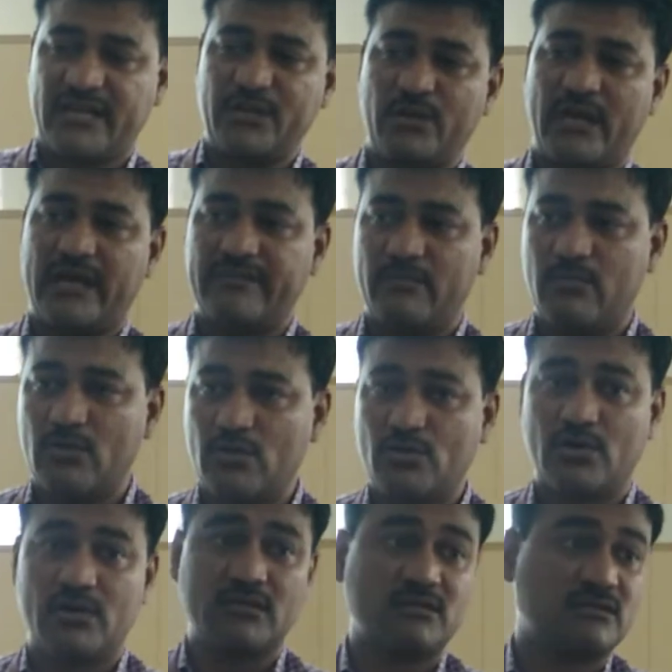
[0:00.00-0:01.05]
you have a bone
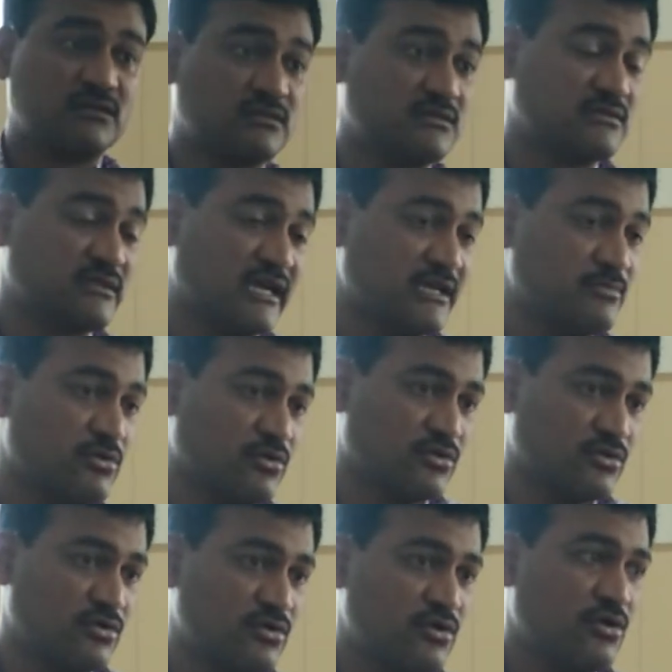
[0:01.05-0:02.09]
called thigh
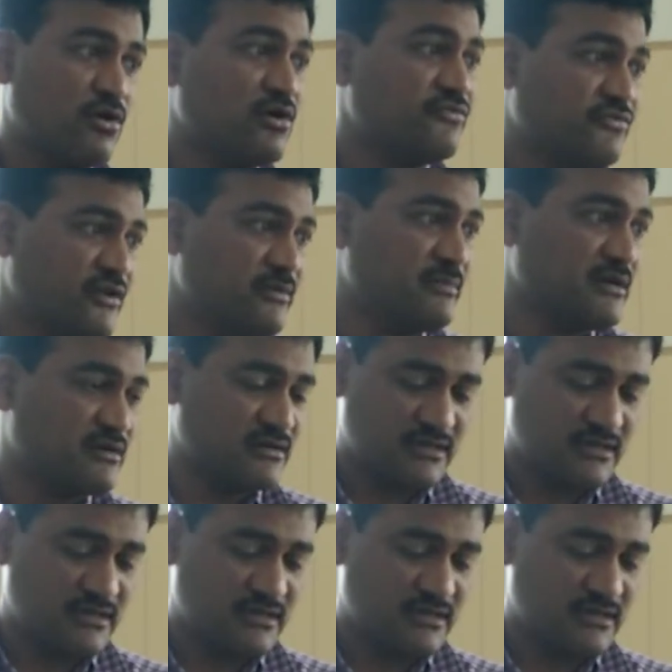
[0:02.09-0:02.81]
bone or femur.